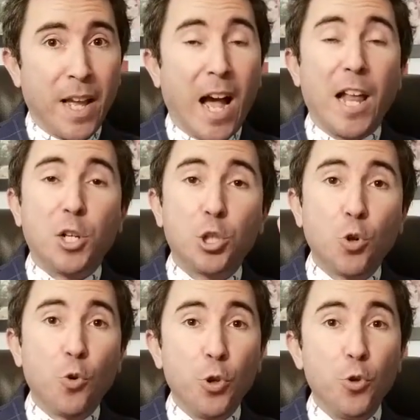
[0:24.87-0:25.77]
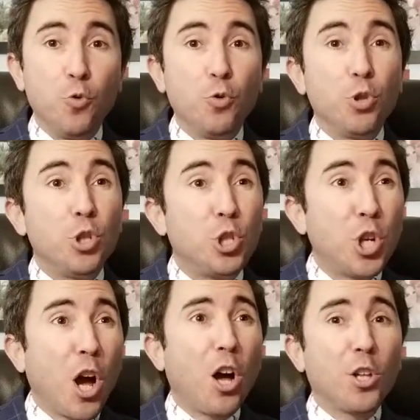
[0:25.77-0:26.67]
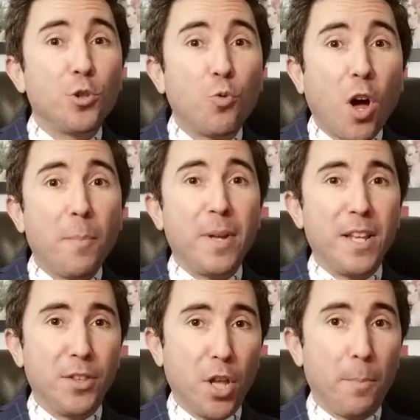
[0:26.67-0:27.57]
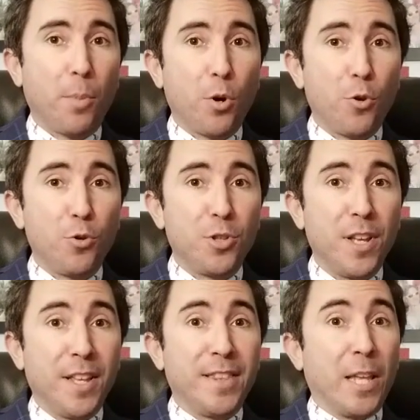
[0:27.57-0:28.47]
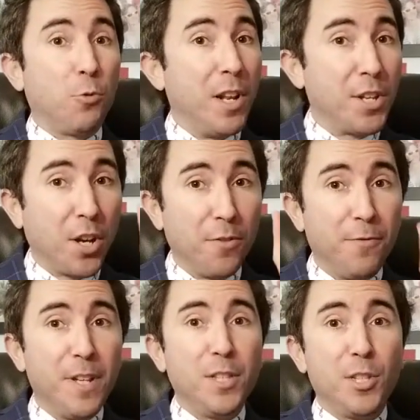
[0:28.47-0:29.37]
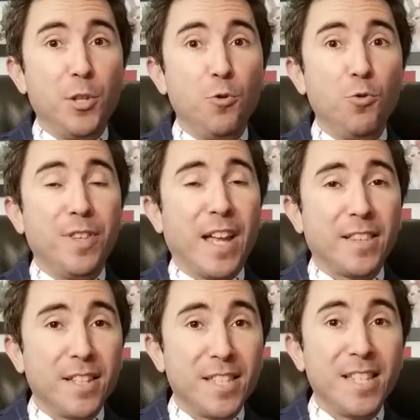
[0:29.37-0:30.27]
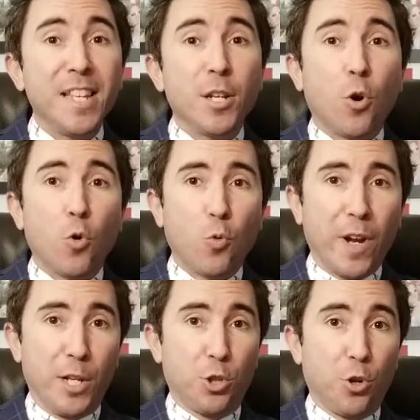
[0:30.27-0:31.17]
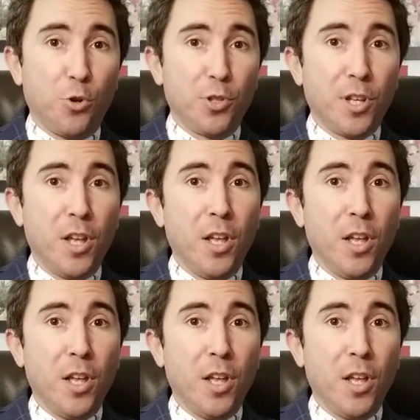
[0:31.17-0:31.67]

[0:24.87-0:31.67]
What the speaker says: I'll show you jaw-dropping numbers that will convince you that single wagers